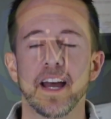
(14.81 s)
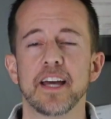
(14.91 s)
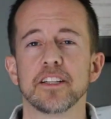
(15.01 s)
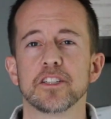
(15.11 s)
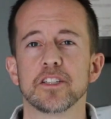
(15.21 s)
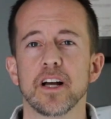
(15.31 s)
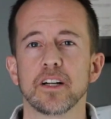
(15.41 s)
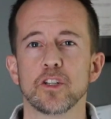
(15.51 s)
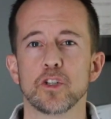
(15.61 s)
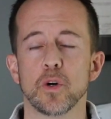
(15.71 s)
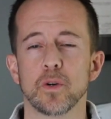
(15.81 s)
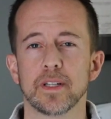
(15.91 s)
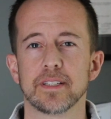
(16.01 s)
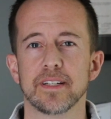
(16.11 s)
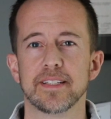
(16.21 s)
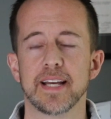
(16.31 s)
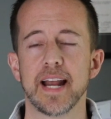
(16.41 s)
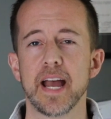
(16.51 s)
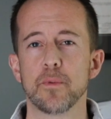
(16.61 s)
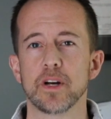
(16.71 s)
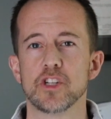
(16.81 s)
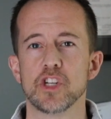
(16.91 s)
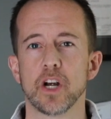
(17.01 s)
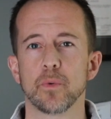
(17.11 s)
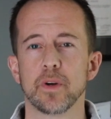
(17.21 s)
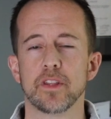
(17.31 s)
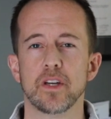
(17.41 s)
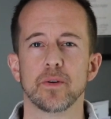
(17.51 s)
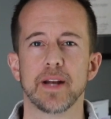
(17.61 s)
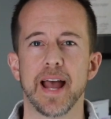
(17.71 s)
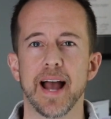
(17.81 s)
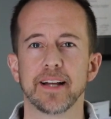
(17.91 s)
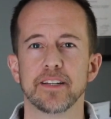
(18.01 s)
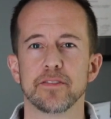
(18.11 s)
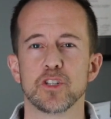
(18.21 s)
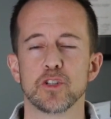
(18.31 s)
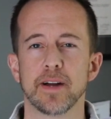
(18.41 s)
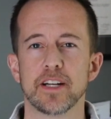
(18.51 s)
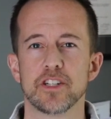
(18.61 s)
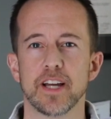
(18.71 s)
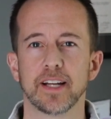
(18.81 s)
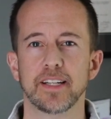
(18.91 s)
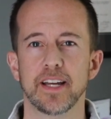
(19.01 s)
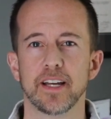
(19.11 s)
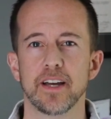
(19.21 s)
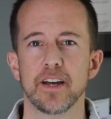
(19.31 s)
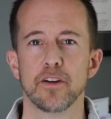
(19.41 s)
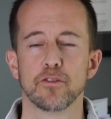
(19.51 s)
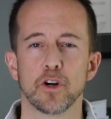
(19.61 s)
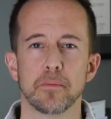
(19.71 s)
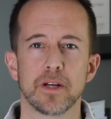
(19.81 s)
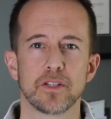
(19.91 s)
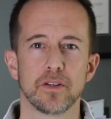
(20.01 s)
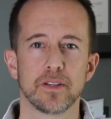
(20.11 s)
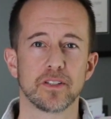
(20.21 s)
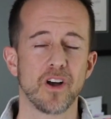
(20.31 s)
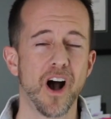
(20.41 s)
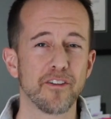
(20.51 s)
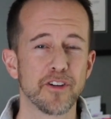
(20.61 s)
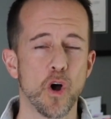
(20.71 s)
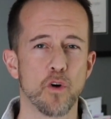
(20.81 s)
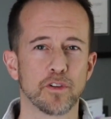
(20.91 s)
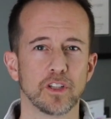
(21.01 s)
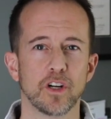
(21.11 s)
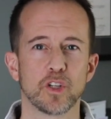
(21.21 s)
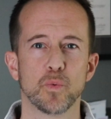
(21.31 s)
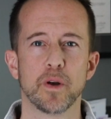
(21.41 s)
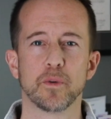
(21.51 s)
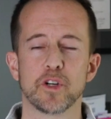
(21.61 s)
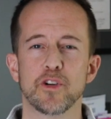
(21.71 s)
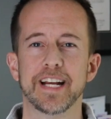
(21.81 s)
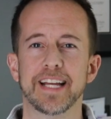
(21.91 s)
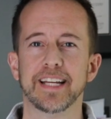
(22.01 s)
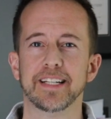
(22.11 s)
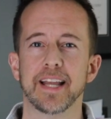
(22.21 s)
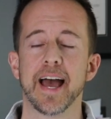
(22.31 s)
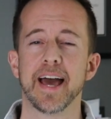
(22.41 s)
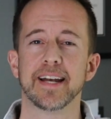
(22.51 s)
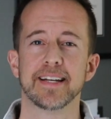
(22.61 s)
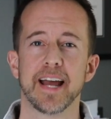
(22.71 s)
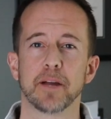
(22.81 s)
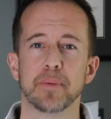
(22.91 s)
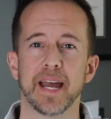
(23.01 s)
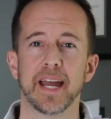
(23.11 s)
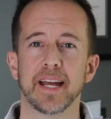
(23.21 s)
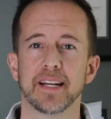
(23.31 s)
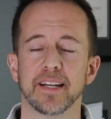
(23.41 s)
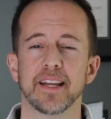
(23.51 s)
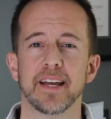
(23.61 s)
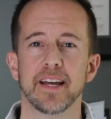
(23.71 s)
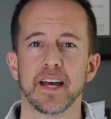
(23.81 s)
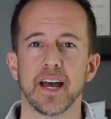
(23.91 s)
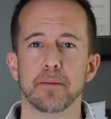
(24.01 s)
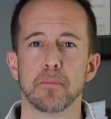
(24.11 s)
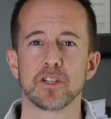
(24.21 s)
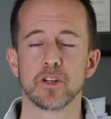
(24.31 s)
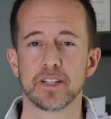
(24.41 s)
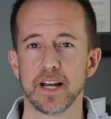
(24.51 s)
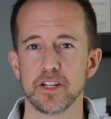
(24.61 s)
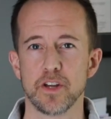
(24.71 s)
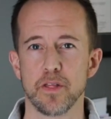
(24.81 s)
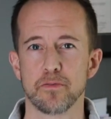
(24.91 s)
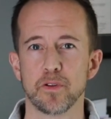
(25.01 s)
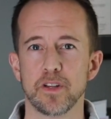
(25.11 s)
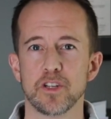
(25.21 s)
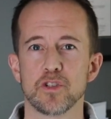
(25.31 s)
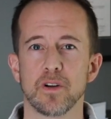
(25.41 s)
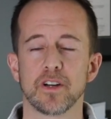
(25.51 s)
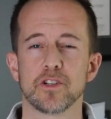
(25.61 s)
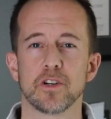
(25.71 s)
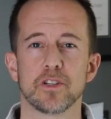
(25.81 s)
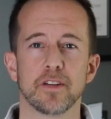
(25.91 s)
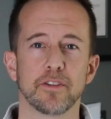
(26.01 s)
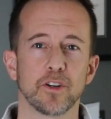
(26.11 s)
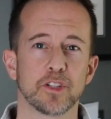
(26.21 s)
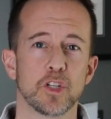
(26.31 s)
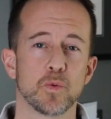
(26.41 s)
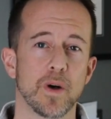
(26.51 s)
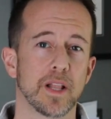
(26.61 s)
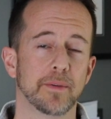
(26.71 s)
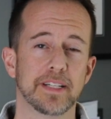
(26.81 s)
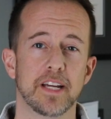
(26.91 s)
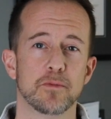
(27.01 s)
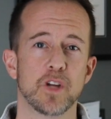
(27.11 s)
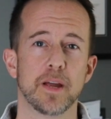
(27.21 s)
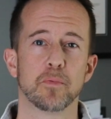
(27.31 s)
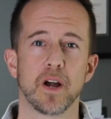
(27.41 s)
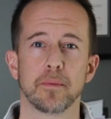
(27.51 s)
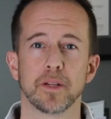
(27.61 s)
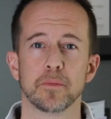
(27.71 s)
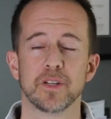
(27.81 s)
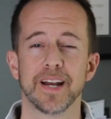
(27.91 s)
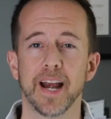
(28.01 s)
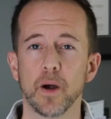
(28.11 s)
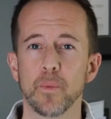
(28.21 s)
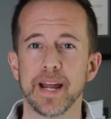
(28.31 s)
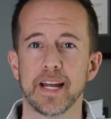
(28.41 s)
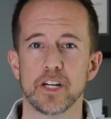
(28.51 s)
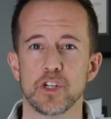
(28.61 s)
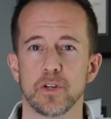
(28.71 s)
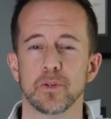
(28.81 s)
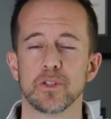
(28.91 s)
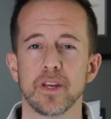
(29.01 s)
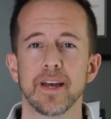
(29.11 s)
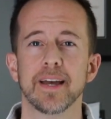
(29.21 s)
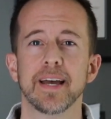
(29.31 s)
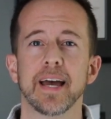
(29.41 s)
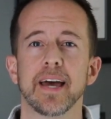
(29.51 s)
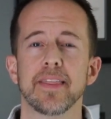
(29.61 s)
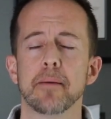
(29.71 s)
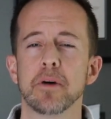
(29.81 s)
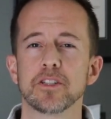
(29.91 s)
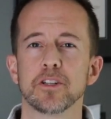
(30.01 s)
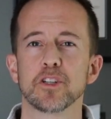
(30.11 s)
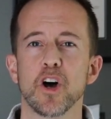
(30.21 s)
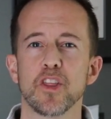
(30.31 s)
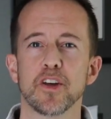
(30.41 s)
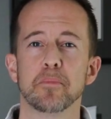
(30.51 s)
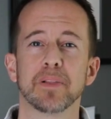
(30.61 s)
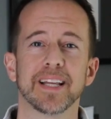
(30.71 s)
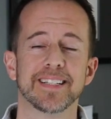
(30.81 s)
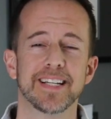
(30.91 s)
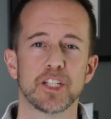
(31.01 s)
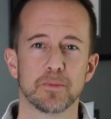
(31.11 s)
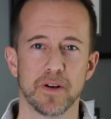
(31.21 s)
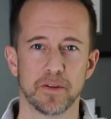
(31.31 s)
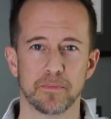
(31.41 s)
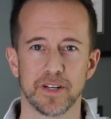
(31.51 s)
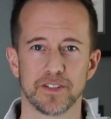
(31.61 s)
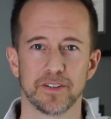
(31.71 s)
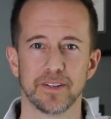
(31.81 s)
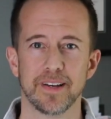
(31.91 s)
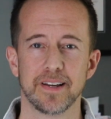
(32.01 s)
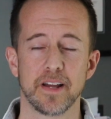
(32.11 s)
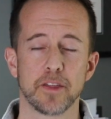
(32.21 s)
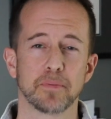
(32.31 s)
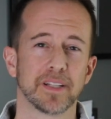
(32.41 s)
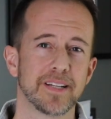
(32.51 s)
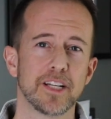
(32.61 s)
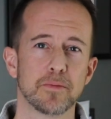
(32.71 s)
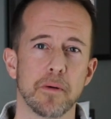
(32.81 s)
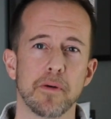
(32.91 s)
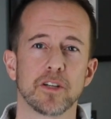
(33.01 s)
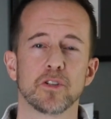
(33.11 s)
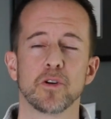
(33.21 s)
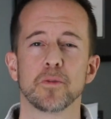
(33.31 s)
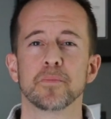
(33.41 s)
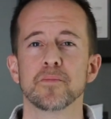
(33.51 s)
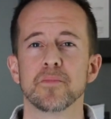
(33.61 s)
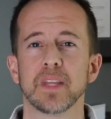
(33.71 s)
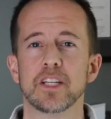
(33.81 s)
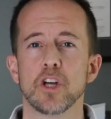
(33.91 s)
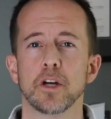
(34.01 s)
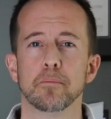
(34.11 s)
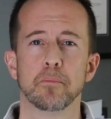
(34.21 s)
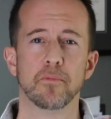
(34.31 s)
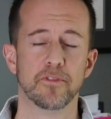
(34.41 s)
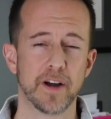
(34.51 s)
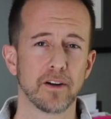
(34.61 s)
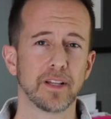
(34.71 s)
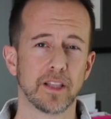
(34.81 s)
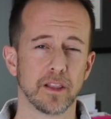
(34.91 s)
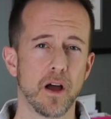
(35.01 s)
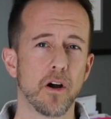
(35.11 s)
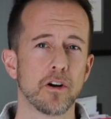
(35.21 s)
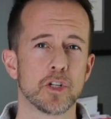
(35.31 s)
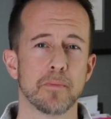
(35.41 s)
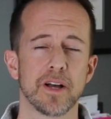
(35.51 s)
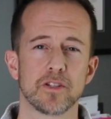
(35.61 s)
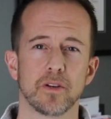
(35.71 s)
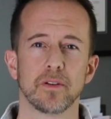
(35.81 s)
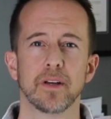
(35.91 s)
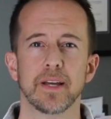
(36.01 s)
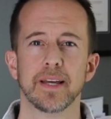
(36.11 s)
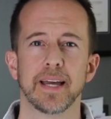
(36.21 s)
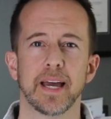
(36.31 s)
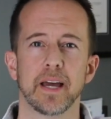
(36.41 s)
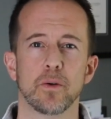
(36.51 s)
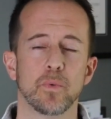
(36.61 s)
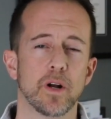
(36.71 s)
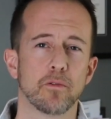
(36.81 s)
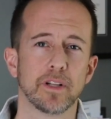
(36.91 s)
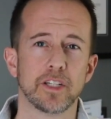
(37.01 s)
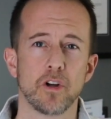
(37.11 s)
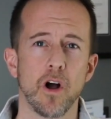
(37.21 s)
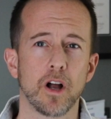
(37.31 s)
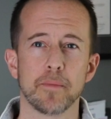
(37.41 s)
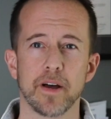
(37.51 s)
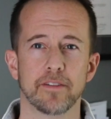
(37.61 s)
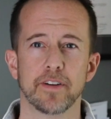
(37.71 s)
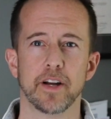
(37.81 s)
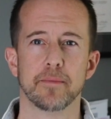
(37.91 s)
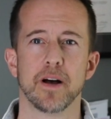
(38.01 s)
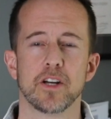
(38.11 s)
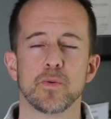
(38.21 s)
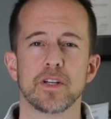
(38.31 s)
Hey, this is Dr. Dolgus, and today I want to share with you an active stretch technique for a muscle that's often overlooked when we're treating head and neck pain and muscle tension through these structures, difficulty swallowing, TMJ problems, and airway issues. And that muscle is called the platysma muscle. Now, the platysma muscle is a fairly large muscle, and we don't really talk about it very much.